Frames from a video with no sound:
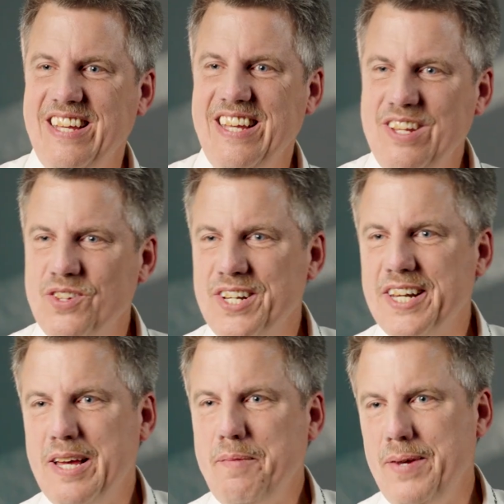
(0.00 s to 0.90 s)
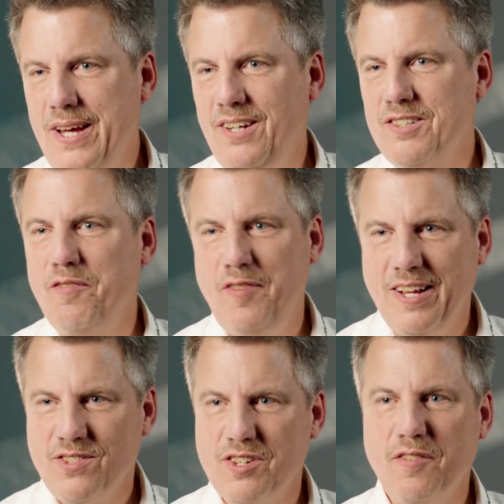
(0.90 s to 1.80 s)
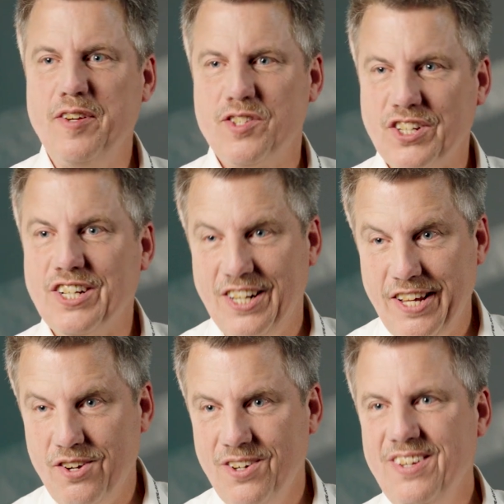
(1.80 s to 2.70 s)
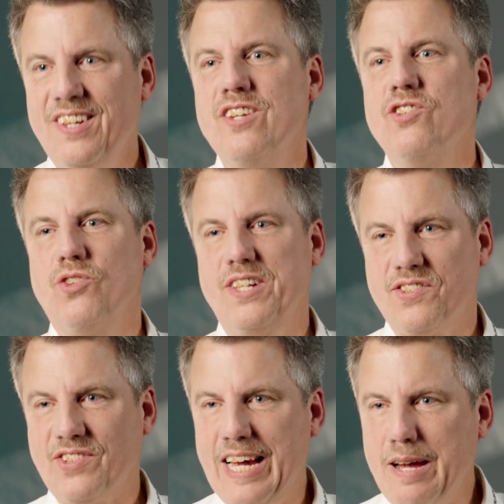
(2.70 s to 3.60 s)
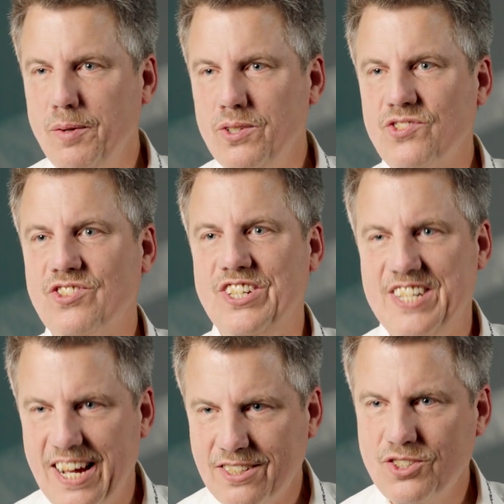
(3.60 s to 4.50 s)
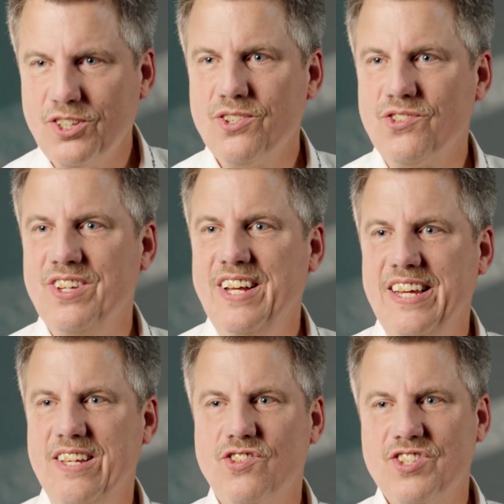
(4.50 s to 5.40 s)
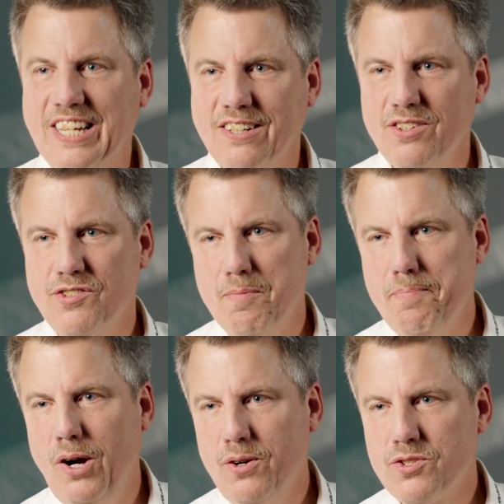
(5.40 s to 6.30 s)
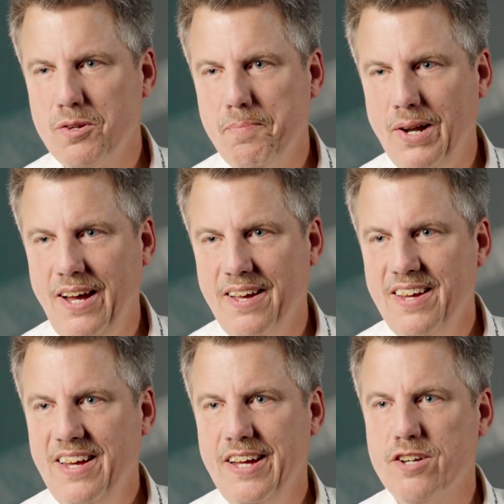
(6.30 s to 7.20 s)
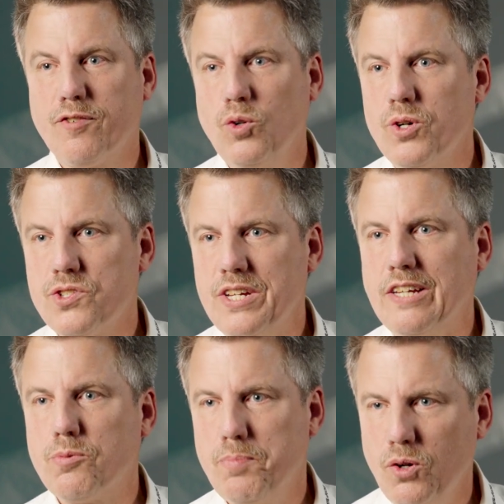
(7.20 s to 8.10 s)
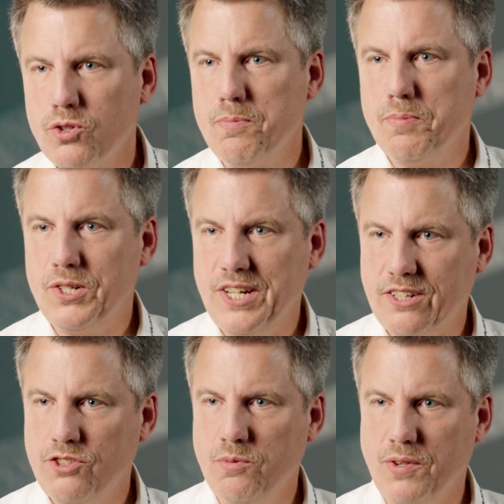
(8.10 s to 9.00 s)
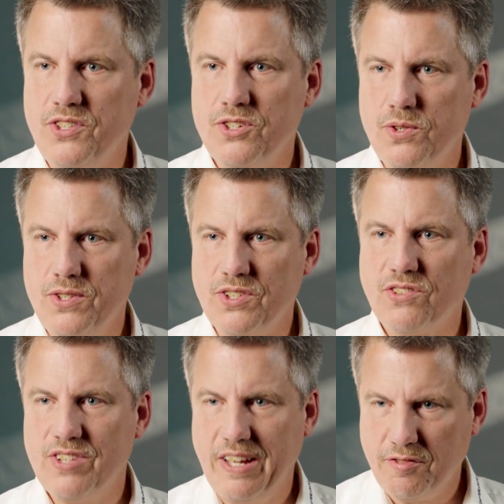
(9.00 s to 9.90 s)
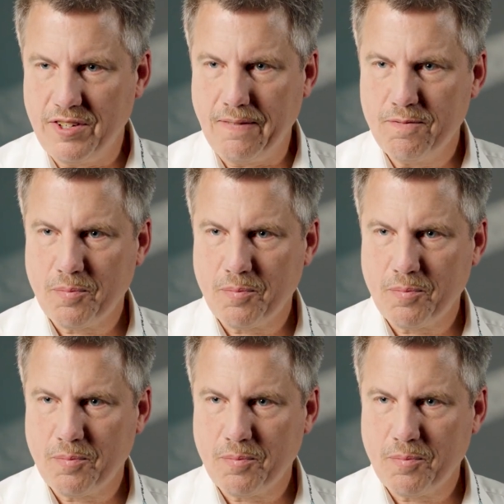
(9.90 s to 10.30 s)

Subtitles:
Ethernet-APL defines the physical layer, so it's cables, connectors, its signals and power supply, and of course explosion protection with intrinsic safety.